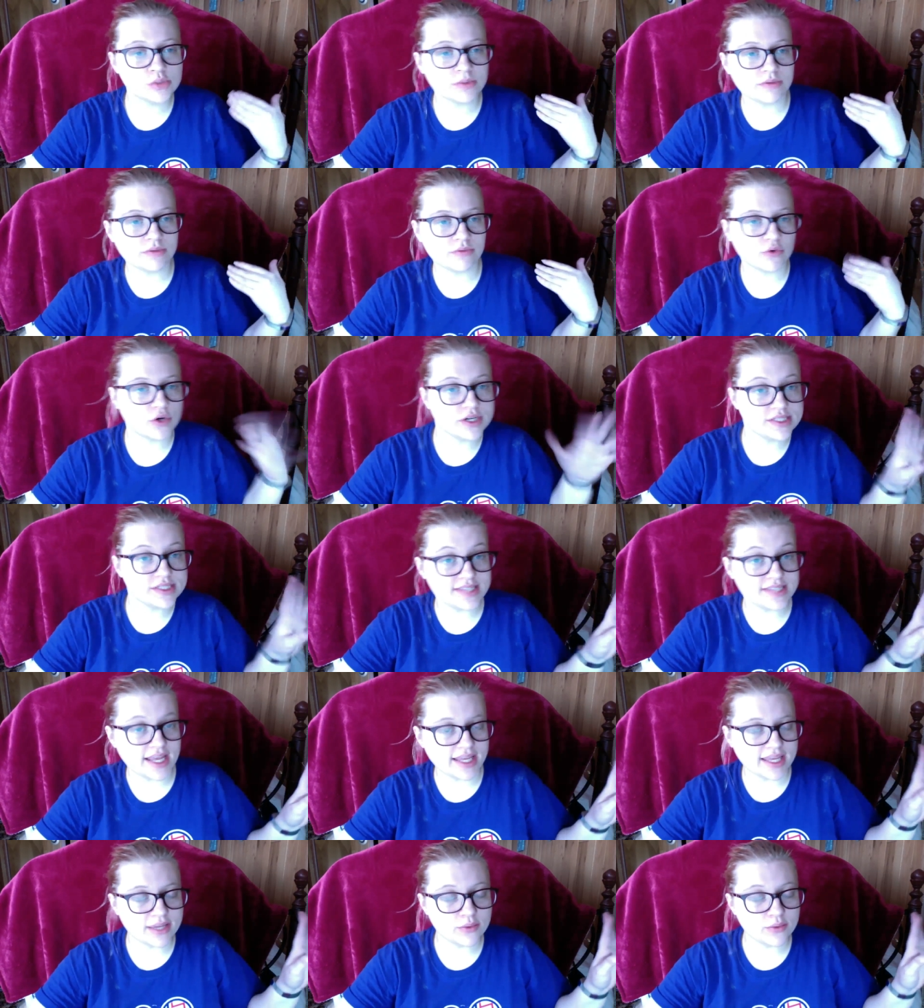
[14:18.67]
Excuse me for a
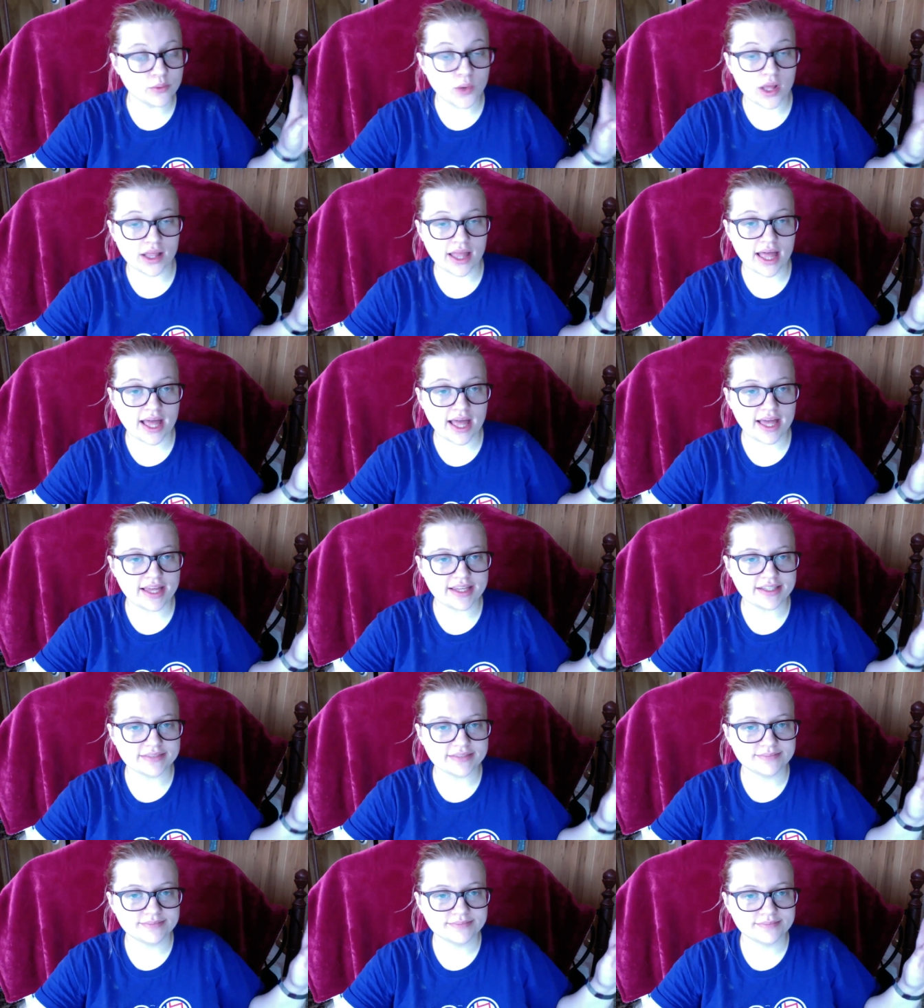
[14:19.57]
second while
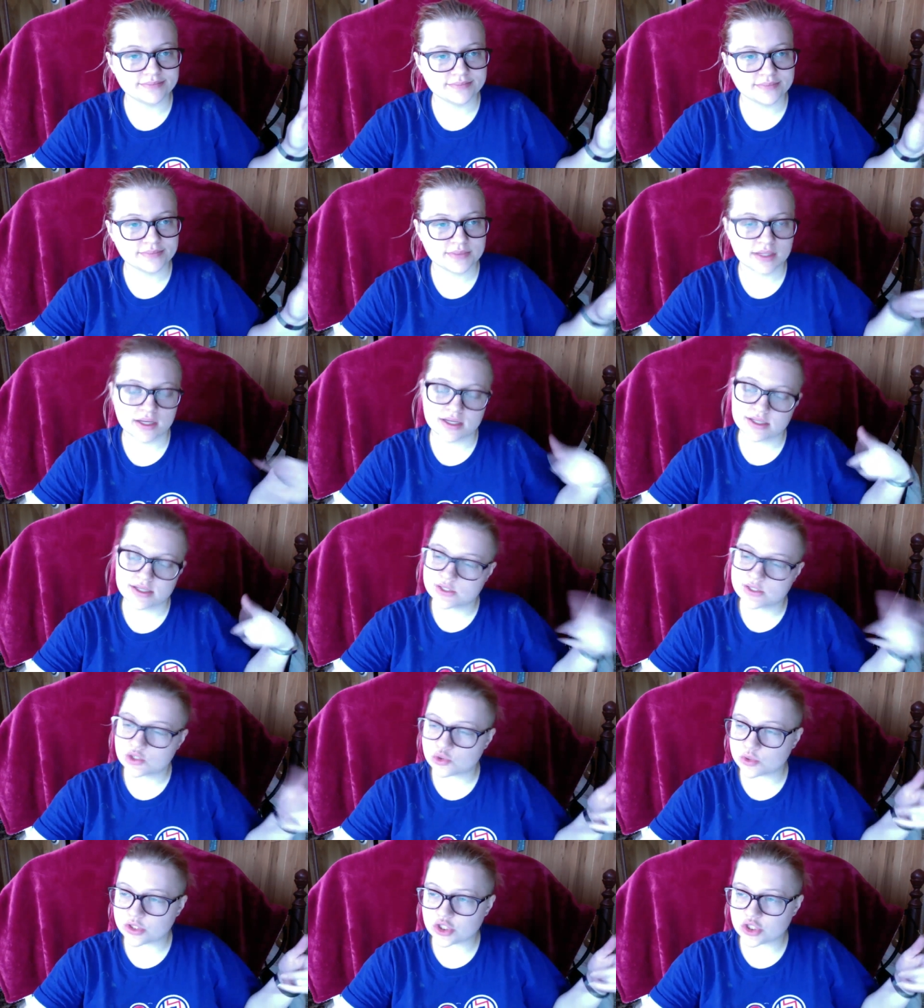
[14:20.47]
I
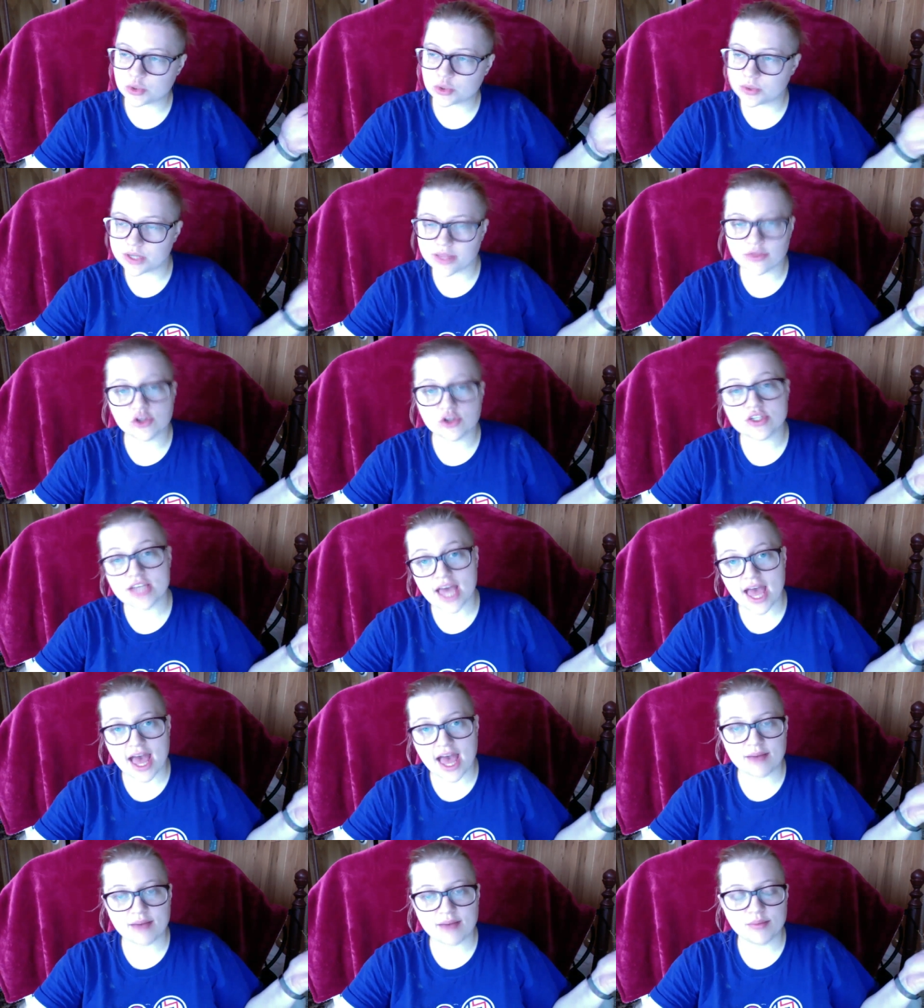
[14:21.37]
switch to another
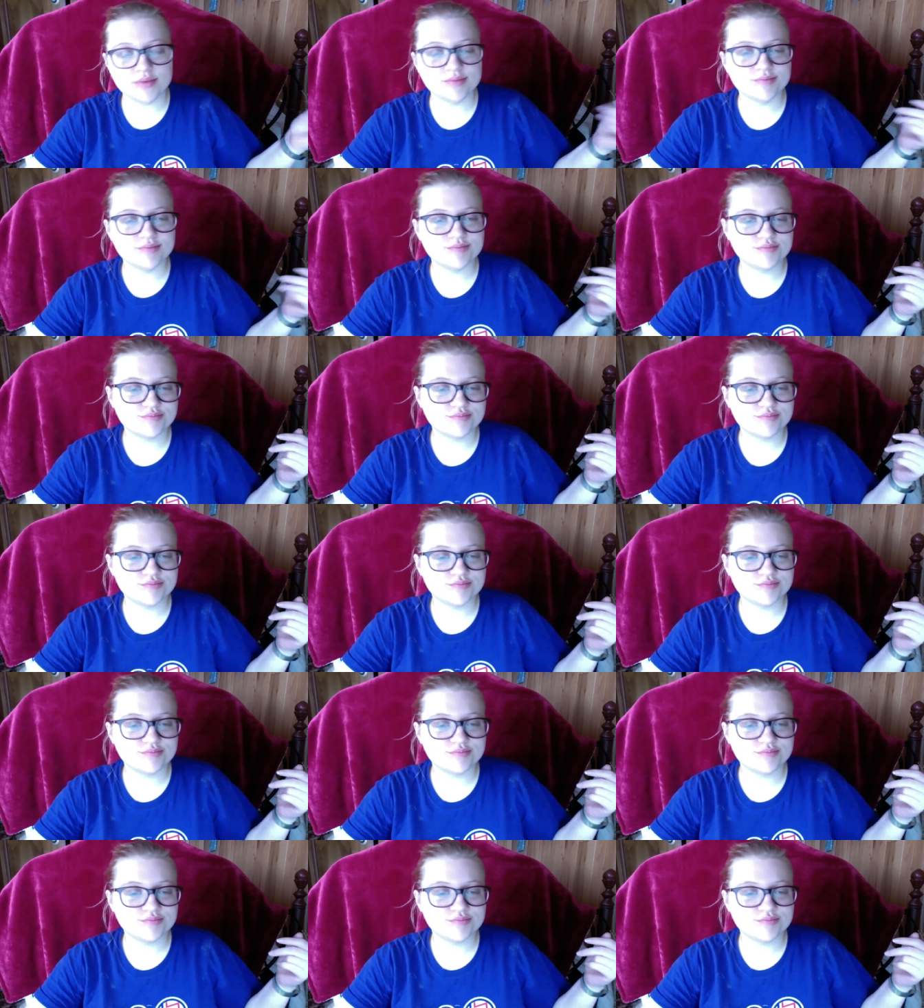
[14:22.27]
tab.